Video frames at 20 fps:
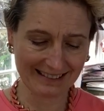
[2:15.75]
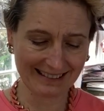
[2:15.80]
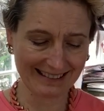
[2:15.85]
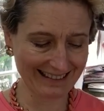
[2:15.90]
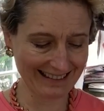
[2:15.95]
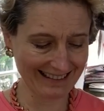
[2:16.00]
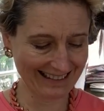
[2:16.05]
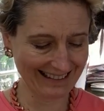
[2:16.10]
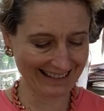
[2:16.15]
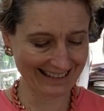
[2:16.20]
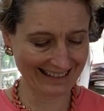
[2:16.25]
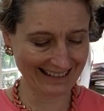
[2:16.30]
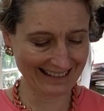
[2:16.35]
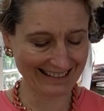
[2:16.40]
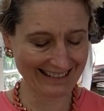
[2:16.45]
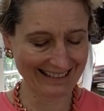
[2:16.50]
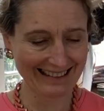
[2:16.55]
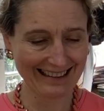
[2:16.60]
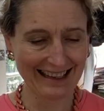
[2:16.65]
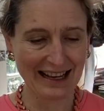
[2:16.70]

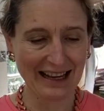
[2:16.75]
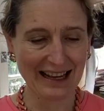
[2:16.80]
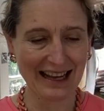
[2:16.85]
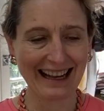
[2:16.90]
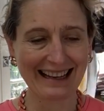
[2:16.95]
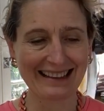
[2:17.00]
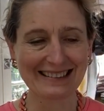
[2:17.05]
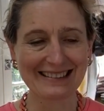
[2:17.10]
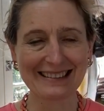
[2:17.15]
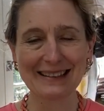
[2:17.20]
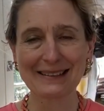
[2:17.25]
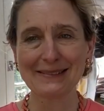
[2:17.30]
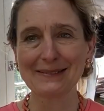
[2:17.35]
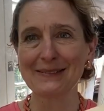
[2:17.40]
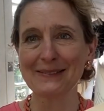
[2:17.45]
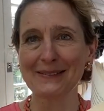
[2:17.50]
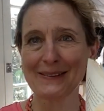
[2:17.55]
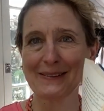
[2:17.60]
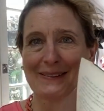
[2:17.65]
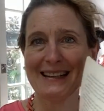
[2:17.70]
Hang on, just
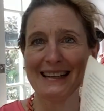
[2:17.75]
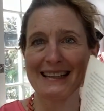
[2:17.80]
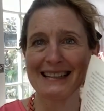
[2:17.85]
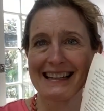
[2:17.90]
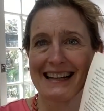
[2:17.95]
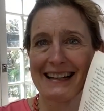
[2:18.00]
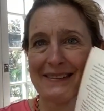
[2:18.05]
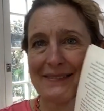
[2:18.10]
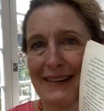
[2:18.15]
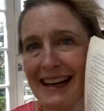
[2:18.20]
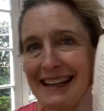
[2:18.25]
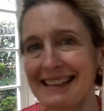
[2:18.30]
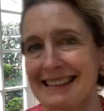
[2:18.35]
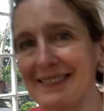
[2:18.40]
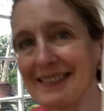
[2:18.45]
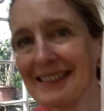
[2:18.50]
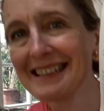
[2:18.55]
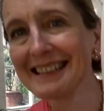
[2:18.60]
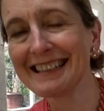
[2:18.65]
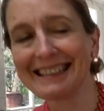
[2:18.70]
before we turn the page, I
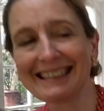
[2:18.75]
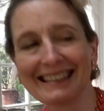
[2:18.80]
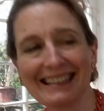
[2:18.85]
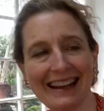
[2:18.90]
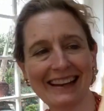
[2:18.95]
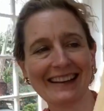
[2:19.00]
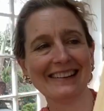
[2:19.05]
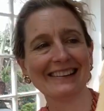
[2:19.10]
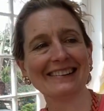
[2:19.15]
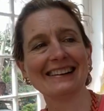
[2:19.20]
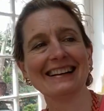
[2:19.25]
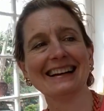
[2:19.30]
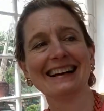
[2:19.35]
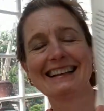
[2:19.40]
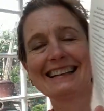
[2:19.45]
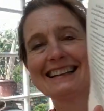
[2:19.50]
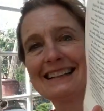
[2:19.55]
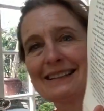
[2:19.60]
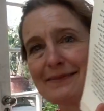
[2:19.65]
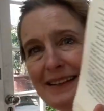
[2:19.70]
want to show you
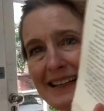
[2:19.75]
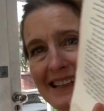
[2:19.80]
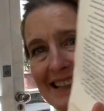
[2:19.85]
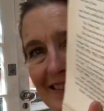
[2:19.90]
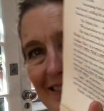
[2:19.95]
this picture